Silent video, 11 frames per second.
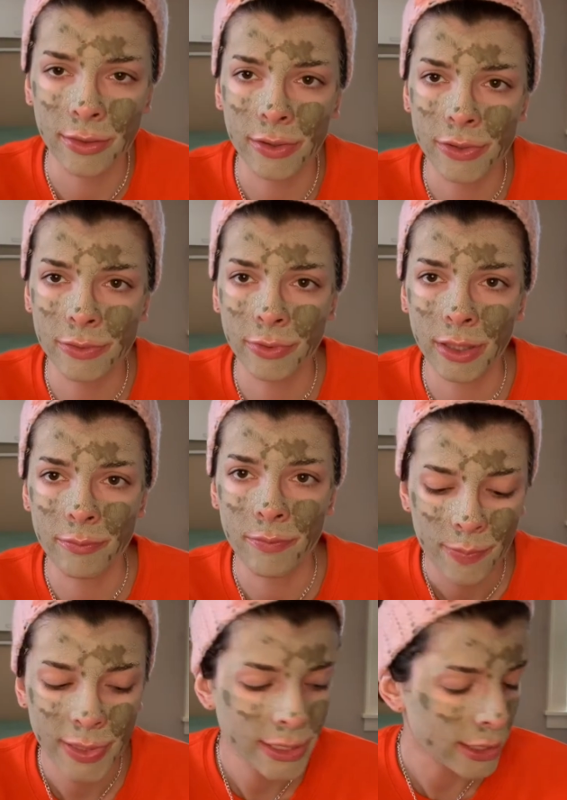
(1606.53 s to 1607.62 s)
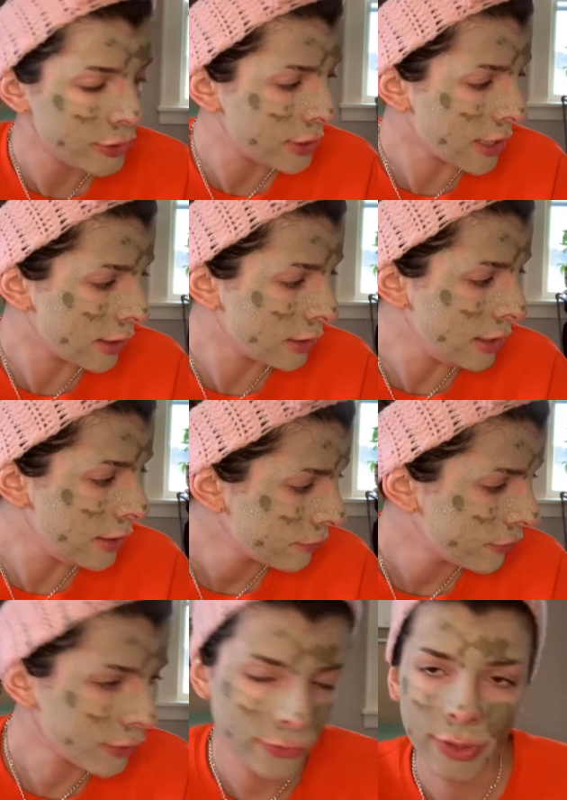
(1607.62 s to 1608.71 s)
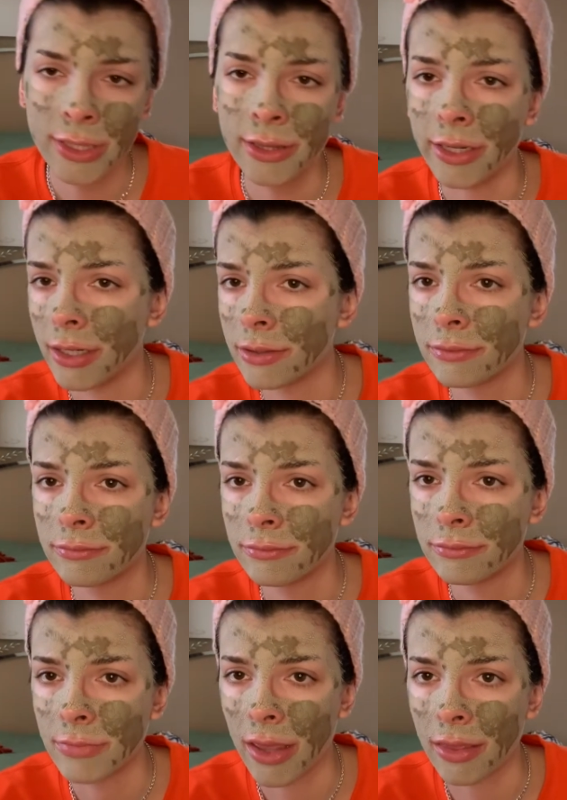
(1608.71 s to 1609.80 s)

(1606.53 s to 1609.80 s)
there's really potentiality for fun there, I